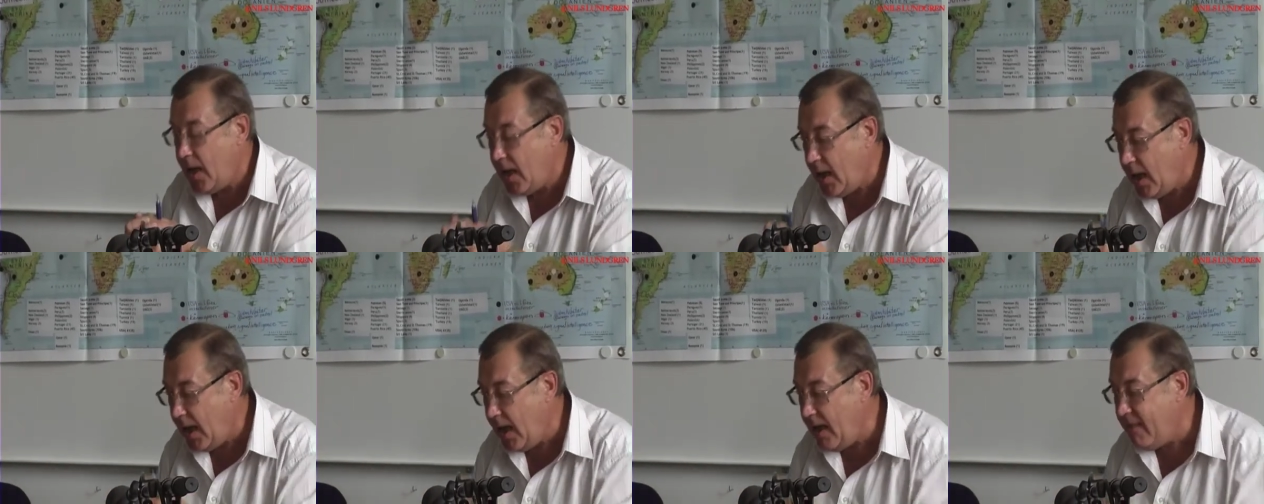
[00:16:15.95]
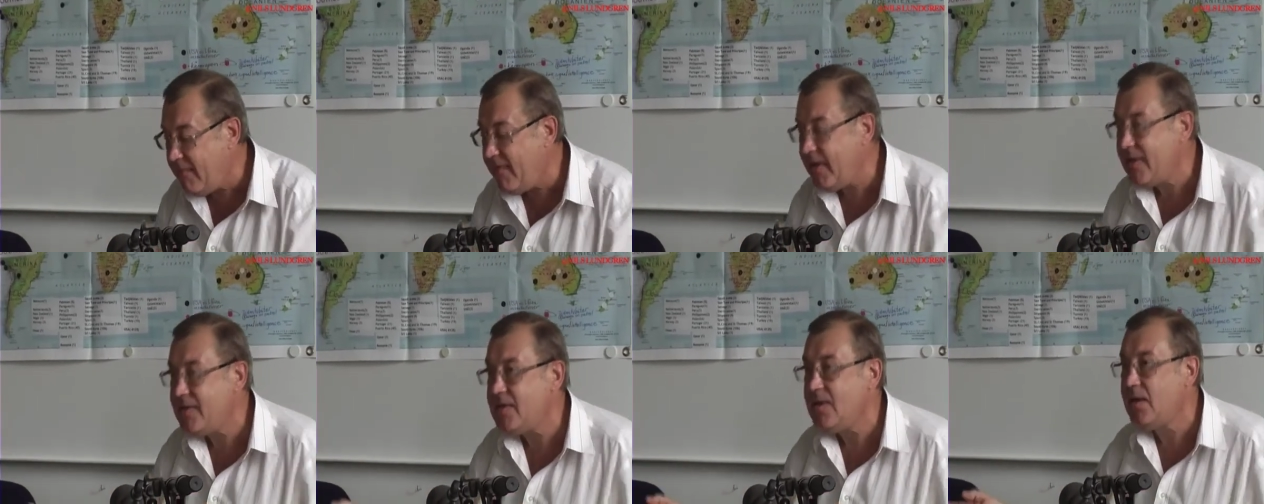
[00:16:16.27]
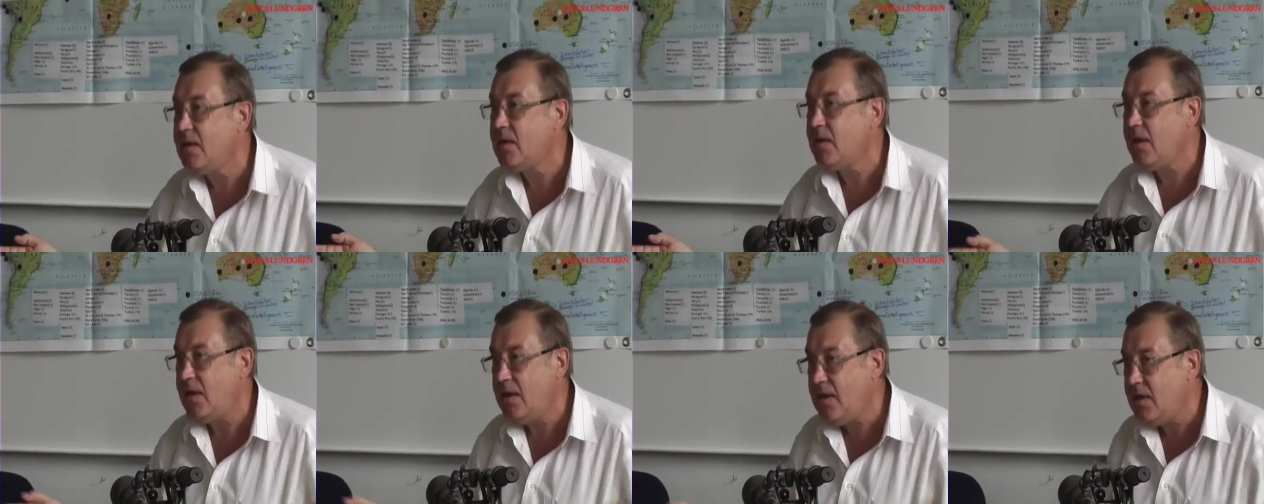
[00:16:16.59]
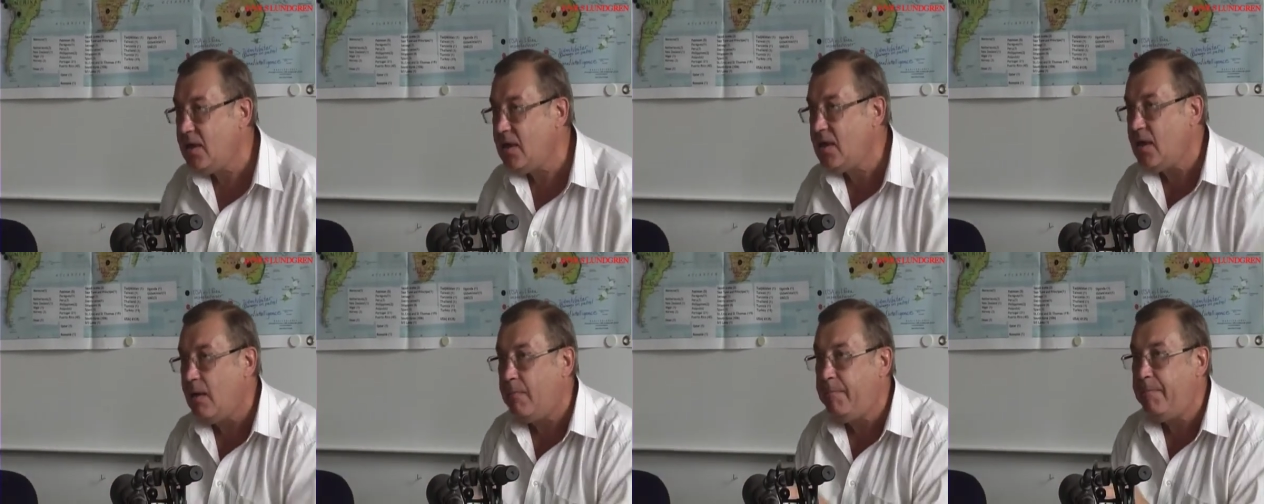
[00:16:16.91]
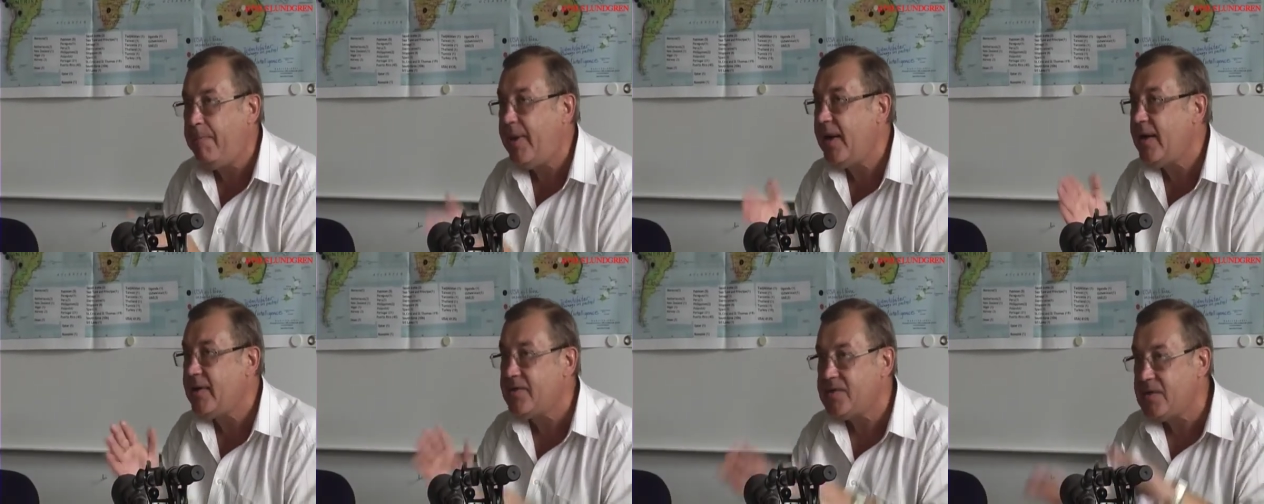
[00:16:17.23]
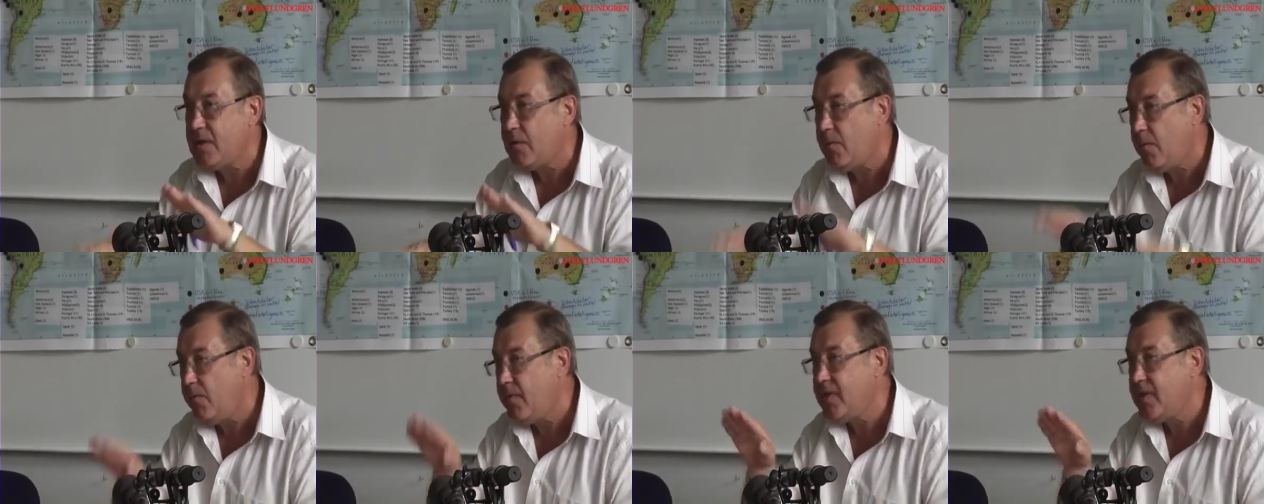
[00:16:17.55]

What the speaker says: everything in comparison